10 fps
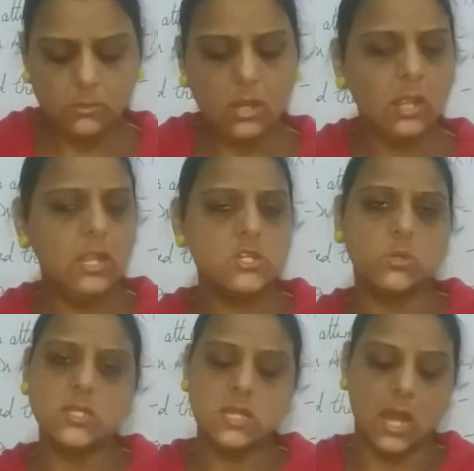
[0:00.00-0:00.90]
He took
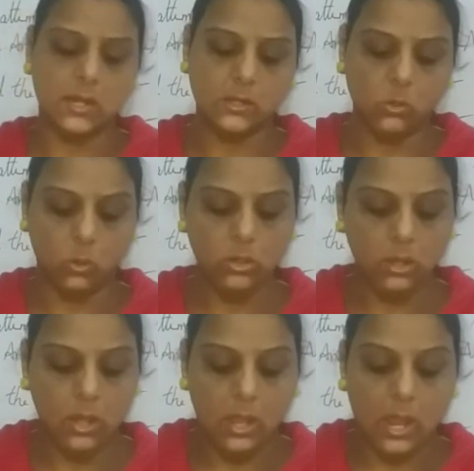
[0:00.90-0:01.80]
his hat and coat,
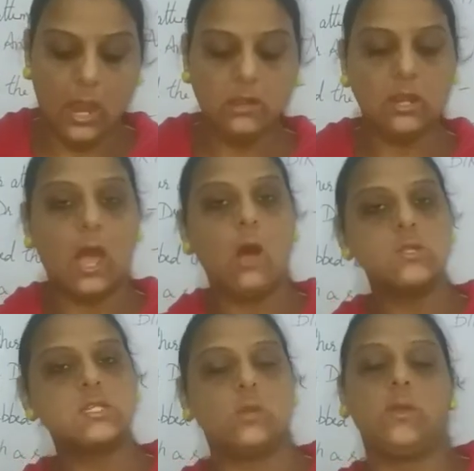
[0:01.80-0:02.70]
and outside,